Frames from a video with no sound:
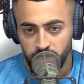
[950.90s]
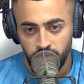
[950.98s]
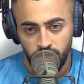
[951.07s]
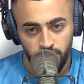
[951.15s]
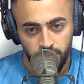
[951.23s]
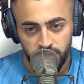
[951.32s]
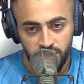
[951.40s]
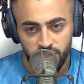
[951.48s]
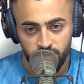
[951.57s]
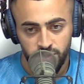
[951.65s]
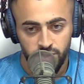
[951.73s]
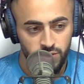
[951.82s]
Nobody sees
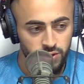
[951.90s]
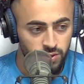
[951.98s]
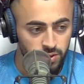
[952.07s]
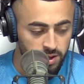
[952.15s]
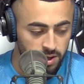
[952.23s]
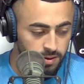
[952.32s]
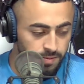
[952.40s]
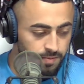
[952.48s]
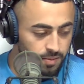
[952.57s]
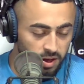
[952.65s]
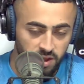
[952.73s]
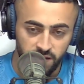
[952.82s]
what you're doing at
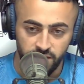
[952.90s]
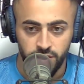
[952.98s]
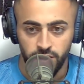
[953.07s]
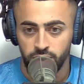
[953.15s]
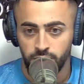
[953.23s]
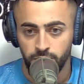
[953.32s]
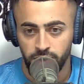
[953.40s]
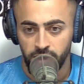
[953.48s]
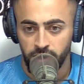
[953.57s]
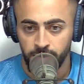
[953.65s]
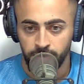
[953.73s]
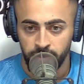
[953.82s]
11:30
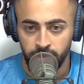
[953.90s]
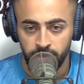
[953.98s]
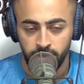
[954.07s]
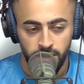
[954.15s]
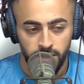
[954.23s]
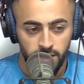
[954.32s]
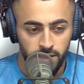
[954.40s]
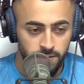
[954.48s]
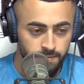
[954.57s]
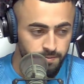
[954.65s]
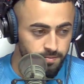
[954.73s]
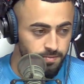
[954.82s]
p.m. and
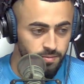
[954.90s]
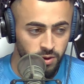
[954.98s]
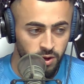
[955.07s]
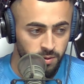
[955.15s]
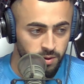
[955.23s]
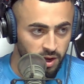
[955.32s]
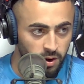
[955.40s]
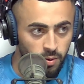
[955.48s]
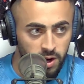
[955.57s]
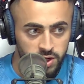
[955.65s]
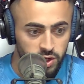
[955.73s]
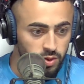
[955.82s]
nobody's like
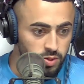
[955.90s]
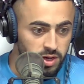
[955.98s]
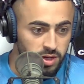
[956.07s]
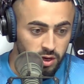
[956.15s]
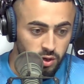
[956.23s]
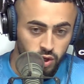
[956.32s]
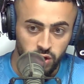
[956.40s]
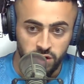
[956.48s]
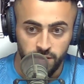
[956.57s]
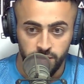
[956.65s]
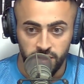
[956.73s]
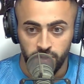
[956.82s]
watching you saying like you shouldn't
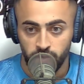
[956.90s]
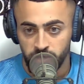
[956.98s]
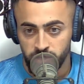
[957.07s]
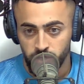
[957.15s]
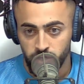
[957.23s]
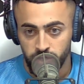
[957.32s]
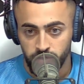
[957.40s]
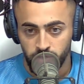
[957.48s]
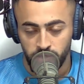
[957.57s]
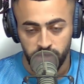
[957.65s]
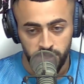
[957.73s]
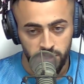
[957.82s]
have been doing this and you shouldn't have been
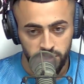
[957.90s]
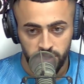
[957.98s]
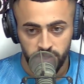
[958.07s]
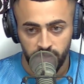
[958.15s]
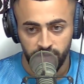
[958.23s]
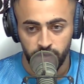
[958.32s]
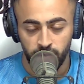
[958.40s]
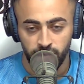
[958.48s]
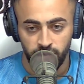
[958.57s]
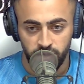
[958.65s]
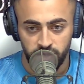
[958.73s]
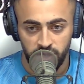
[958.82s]
doing this. These are things you have to do
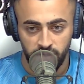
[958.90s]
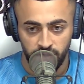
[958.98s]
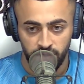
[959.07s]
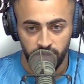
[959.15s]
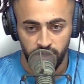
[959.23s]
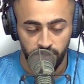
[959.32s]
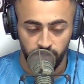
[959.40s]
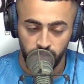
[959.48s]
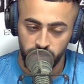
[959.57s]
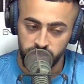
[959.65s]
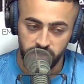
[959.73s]
for yourself. And if you don't sit